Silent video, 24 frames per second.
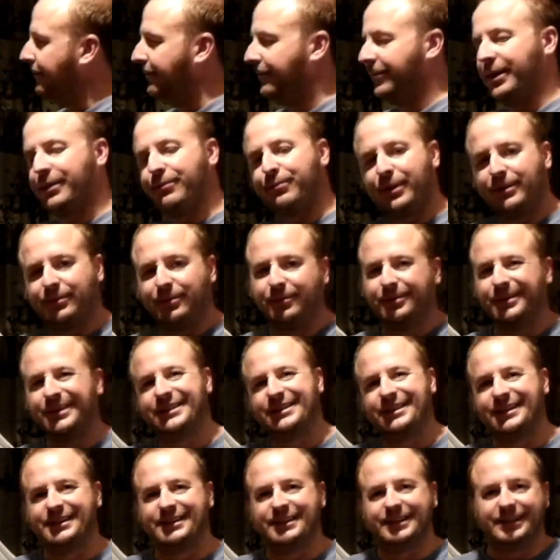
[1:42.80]
They probably
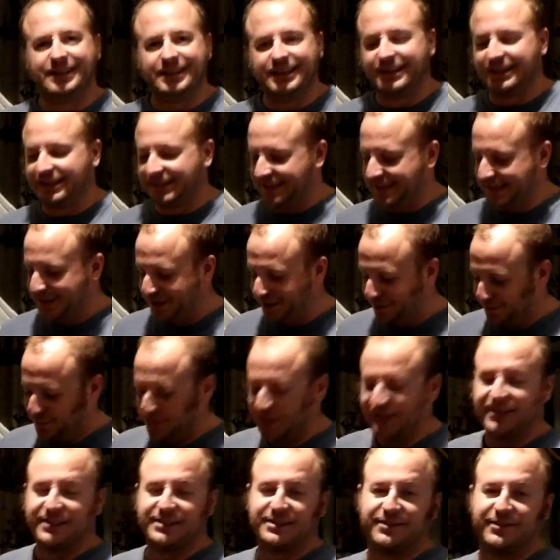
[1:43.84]
didn't need a keel
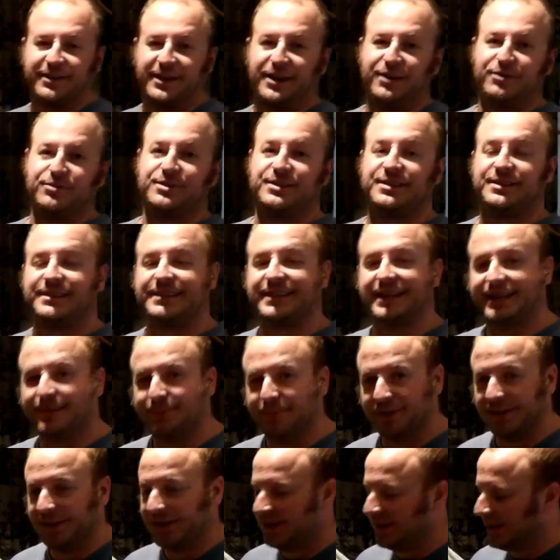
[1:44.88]
because of how
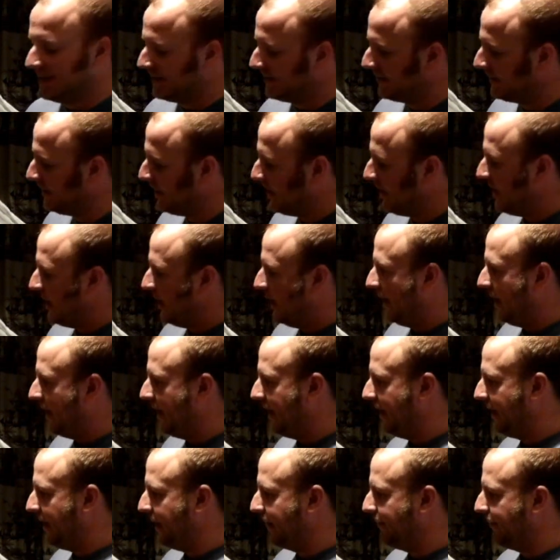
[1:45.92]
stable it is.
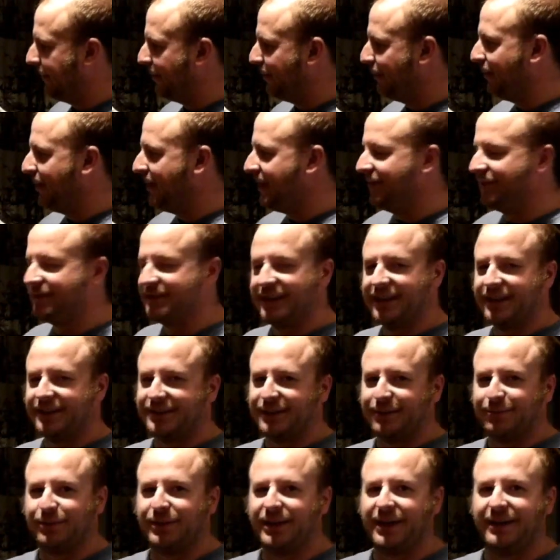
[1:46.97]
The Wave
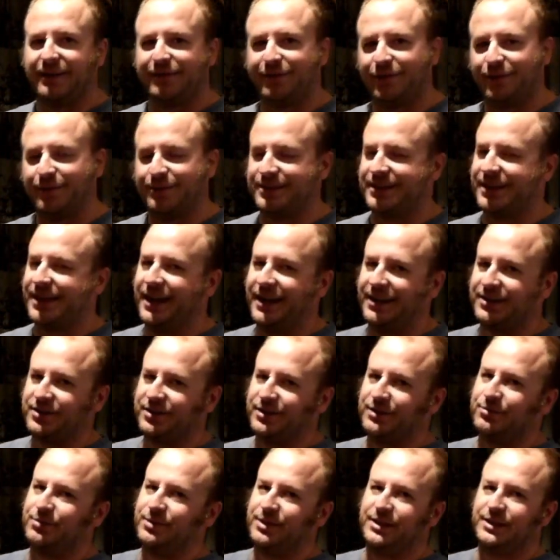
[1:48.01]
Delta platform is
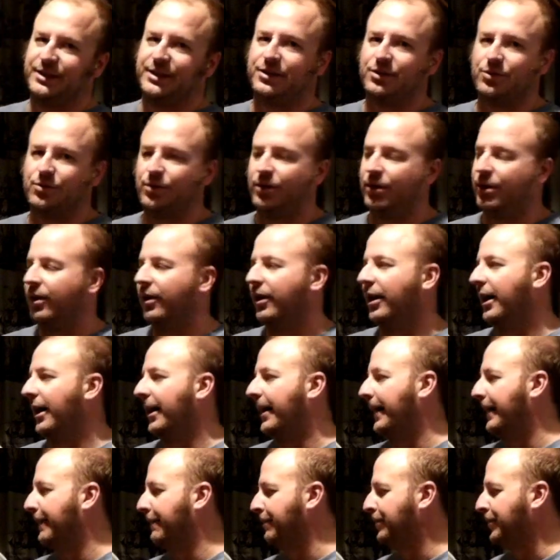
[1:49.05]
actually really
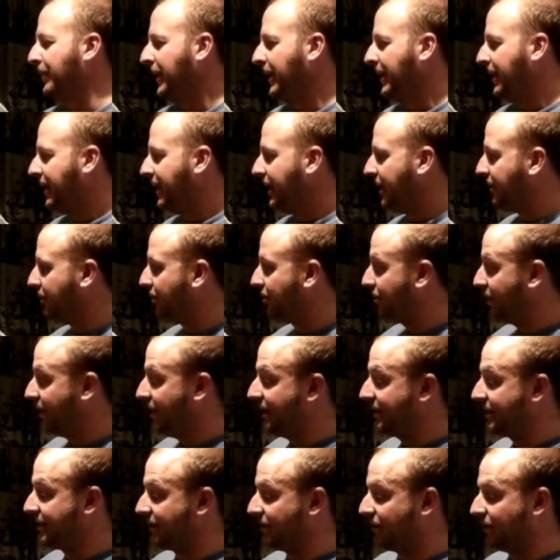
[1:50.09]
cool. It
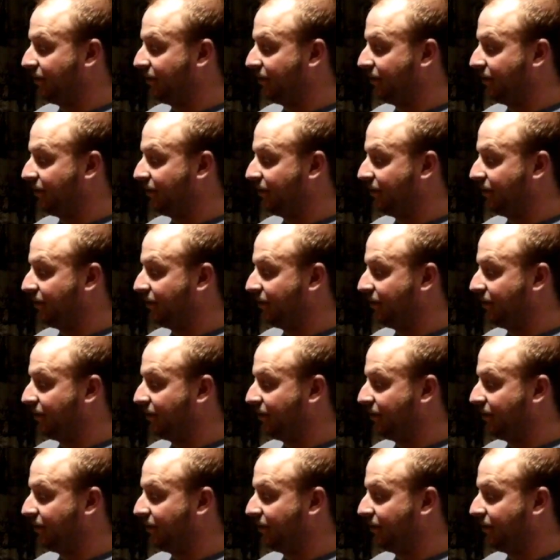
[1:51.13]
creates,